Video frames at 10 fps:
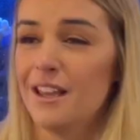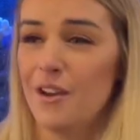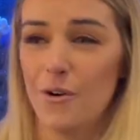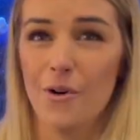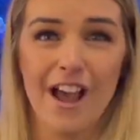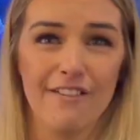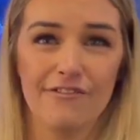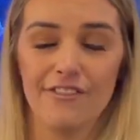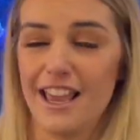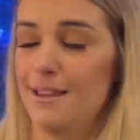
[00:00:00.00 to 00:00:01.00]
or have
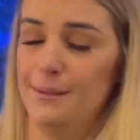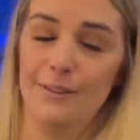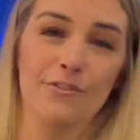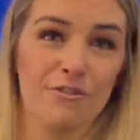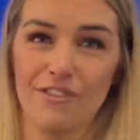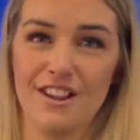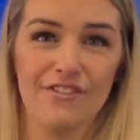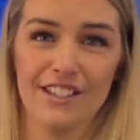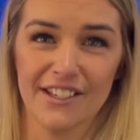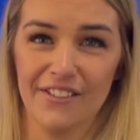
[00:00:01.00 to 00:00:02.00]
heaps of
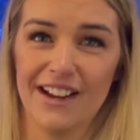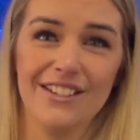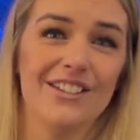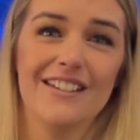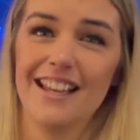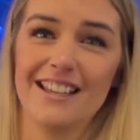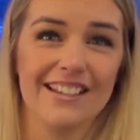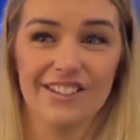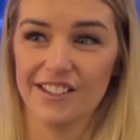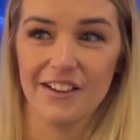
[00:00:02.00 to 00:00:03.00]
reefers around you that you can
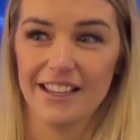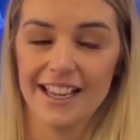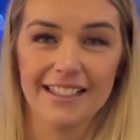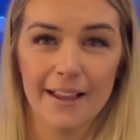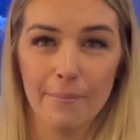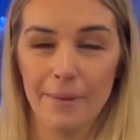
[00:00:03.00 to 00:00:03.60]
just go and get some.